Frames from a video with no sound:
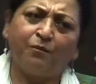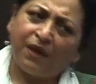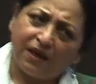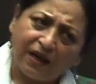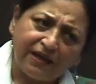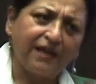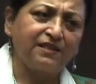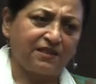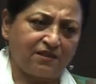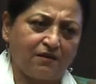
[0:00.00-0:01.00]
Meera,
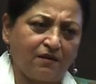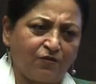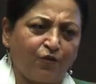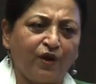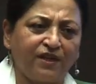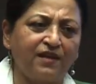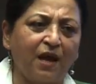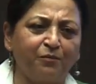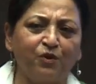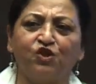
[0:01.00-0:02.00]
yes, for
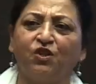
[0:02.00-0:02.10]
example,